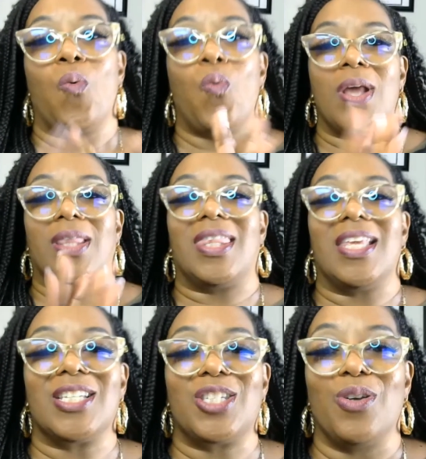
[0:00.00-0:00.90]
With
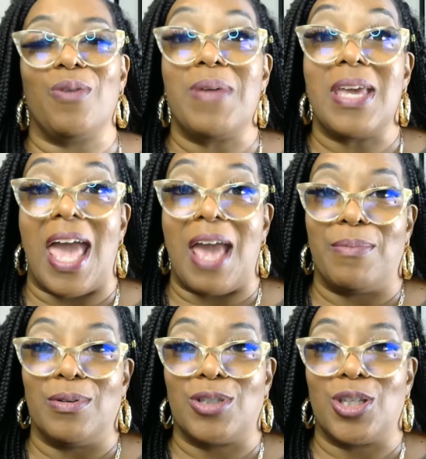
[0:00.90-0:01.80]
this, you'll be
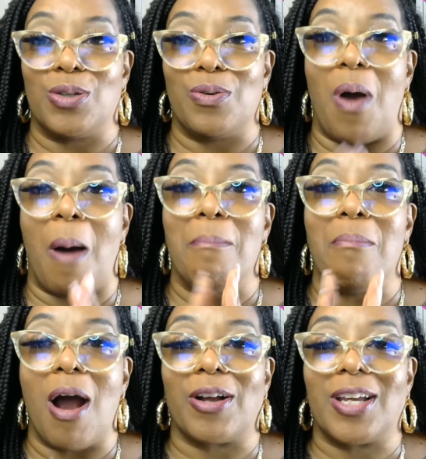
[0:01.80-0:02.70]
able to
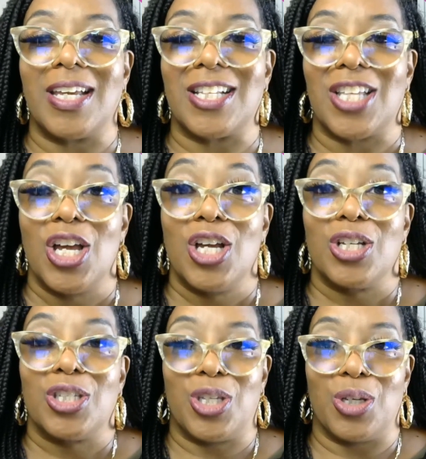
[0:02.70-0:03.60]
market
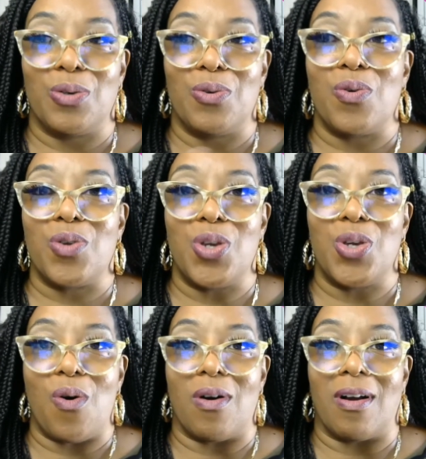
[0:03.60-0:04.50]
to
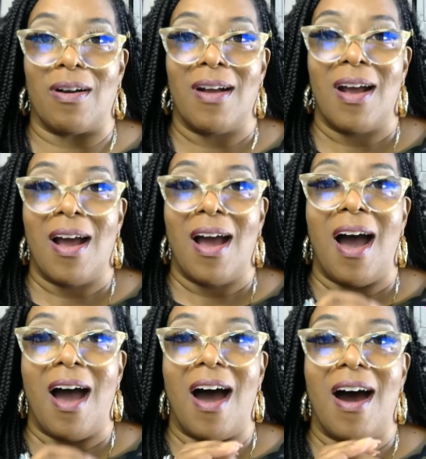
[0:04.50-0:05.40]
your
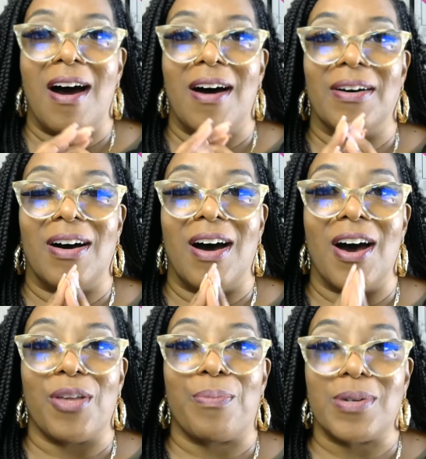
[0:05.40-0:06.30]

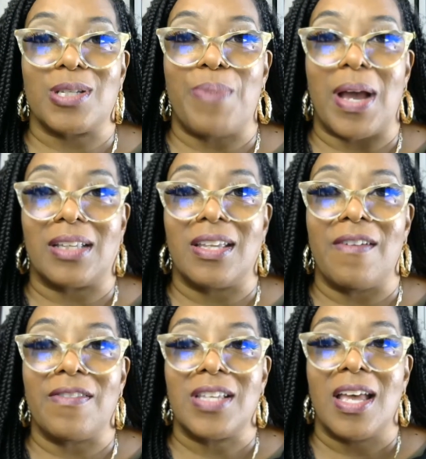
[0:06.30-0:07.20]
other
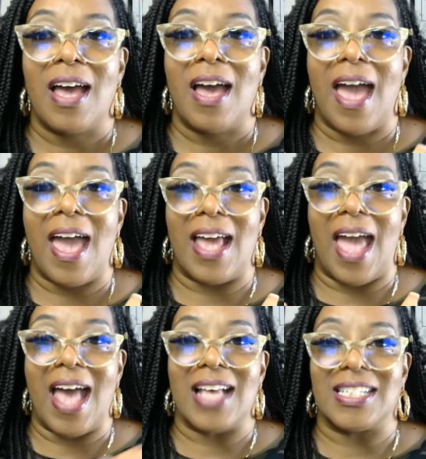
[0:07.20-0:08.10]
perspectives
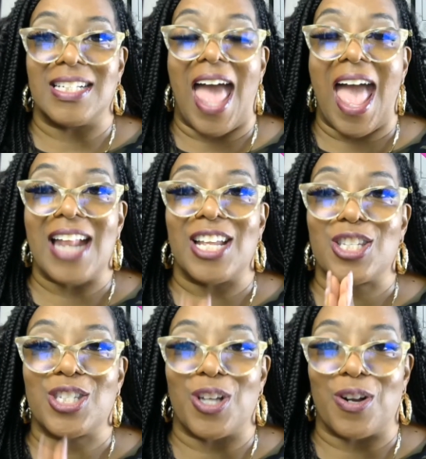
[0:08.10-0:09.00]
as an added
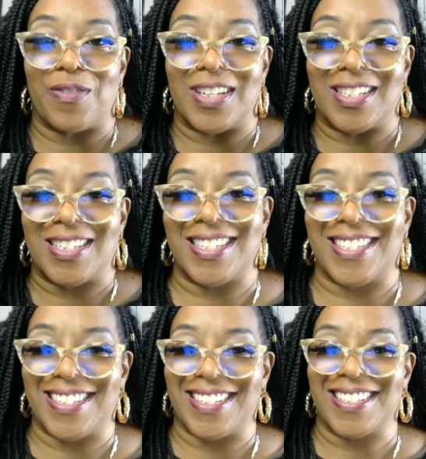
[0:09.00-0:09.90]

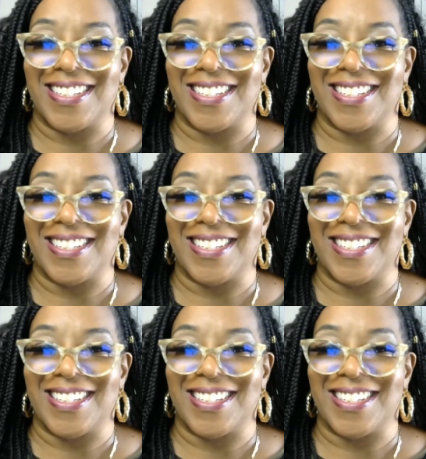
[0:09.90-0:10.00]
service.